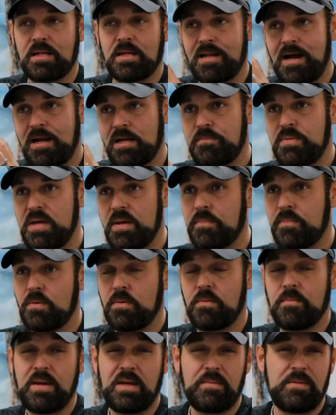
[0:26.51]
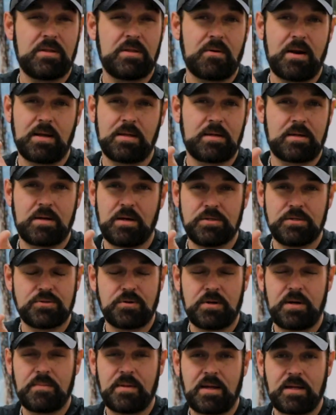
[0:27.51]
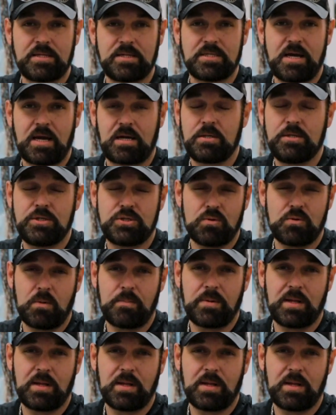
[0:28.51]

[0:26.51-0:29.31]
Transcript: A lot of people, maybe they're out of the country, I'm not exactly sure,